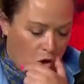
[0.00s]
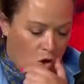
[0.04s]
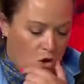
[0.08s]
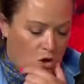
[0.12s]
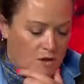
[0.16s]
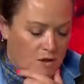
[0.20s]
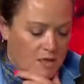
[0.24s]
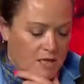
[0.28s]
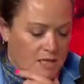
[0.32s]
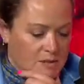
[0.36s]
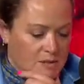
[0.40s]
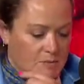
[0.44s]

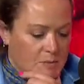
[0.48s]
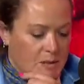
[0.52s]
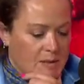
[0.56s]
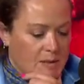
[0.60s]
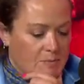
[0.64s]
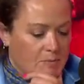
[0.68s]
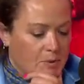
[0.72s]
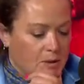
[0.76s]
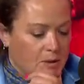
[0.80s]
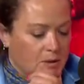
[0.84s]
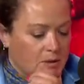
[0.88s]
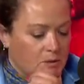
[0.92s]
these
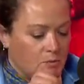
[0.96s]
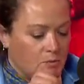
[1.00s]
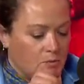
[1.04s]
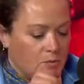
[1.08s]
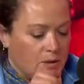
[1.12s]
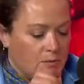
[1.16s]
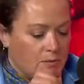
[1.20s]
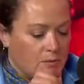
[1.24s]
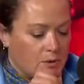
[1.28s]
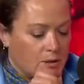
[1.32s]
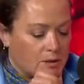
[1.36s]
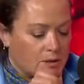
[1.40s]
people
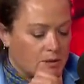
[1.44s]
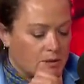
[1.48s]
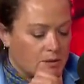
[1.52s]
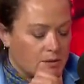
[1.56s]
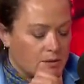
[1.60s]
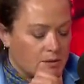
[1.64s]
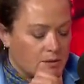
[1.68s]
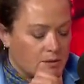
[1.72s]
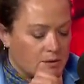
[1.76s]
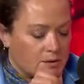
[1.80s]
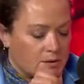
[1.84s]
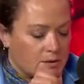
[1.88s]

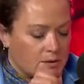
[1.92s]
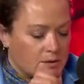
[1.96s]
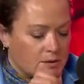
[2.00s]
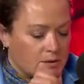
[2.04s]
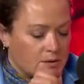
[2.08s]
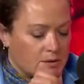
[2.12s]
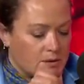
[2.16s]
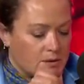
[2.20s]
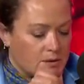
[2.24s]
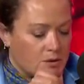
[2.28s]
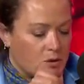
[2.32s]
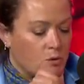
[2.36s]

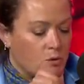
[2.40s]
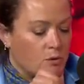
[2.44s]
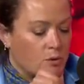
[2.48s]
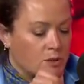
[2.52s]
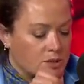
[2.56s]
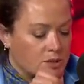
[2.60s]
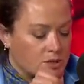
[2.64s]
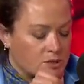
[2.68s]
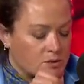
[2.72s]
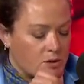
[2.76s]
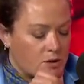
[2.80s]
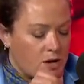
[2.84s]
who were
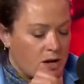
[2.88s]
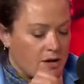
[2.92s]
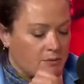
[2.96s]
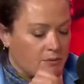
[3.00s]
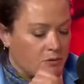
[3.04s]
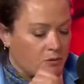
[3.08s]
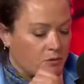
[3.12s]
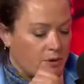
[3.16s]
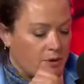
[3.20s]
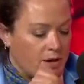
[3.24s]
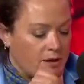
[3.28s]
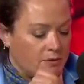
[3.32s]

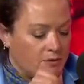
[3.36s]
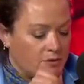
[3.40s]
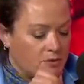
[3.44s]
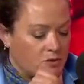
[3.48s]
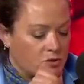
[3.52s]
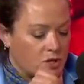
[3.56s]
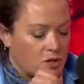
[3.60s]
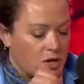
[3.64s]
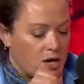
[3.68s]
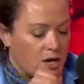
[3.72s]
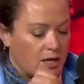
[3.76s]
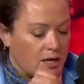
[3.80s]
described throughout the
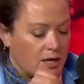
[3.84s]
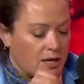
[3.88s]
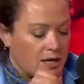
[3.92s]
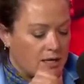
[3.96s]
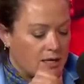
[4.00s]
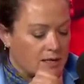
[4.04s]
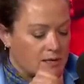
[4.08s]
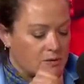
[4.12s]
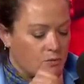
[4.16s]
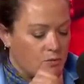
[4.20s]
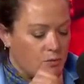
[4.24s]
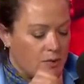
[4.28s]
trial
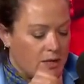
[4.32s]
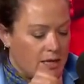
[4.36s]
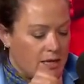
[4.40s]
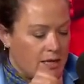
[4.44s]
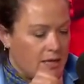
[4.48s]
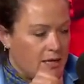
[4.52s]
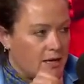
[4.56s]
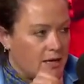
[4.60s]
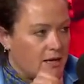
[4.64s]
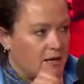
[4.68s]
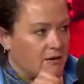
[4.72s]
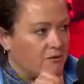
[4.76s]
as
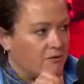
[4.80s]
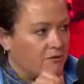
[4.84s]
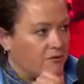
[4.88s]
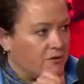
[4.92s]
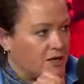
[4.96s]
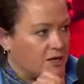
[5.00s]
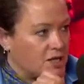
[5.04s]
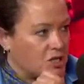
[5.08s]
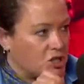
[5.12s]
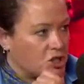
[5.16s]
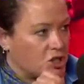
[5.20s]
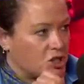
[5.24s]
we and
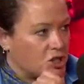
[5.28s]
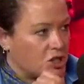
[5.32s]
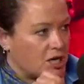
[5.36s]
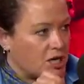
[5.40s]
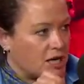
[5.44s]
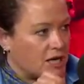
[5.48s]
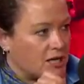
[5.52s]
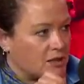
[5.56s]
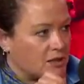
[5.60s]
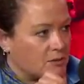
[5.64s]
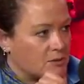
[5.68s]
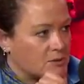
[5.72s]
fish,
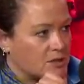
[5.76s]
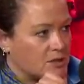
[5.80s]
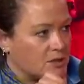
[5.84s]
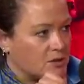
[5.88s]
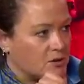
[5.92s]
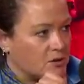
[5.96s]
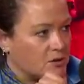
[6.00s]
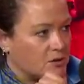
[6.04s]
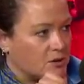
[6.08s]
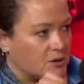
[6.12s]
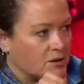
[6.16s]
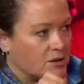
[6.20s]
and there was
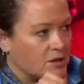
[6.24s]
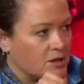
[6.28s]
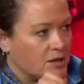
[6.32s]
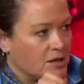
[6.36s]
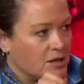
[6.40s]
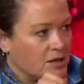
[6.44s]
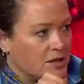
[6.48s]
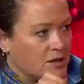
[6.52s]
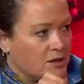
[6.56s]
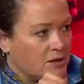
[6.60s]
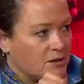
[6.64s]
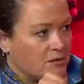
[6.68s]
another
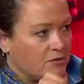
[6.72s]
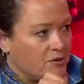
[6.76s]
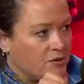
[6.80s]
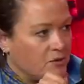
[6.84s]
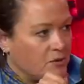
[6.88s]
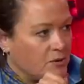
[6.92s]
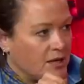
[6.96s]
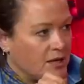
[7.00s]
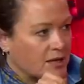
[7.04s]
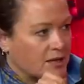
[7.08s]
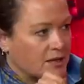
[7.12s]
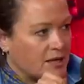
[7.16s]

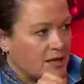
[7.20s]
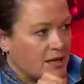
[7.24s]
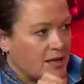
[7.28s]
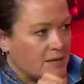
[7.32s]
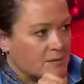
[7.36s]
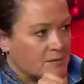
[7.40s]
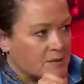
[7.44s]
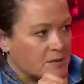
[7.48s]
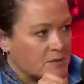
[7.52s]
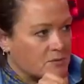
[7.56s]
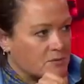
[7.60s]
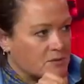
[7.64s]
few
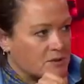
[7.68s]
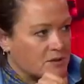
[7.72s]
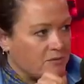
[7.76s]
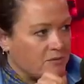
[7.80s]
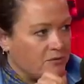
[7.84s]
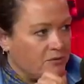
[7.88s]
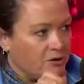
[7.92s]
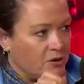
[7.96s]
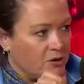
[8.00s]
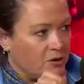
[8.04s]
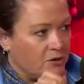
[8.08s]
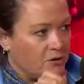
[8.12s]
nicknames. Fluff. There was a
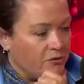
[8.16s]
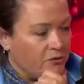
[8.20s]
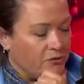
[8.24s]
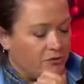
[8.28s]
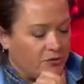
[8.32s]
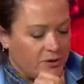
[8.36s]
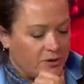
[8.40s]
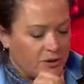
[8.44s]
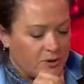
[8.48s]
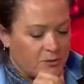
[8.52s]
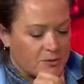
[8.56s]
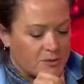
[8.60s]

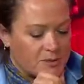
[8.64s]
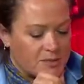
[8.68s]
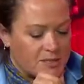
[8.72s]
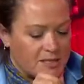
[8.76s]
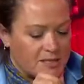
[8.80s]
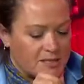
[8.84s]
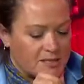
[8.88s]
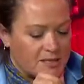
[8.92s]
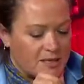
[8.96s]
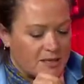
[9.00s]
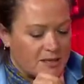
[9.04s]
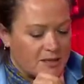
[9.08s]
fluff, and there was
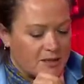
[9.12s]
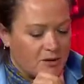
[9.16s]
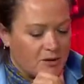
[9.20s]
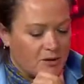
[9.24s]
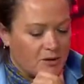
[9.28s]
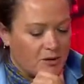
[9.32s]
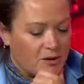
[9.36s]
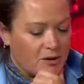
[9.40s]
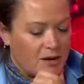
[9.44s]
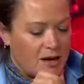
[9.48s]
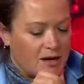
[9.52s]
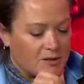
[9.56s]
this, that, and the
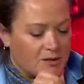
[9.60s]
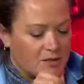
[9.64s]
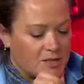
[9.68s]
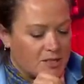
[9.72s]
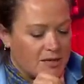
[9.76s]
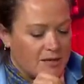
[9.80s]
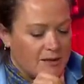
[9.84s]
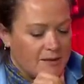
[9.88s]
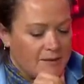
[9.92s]
other. And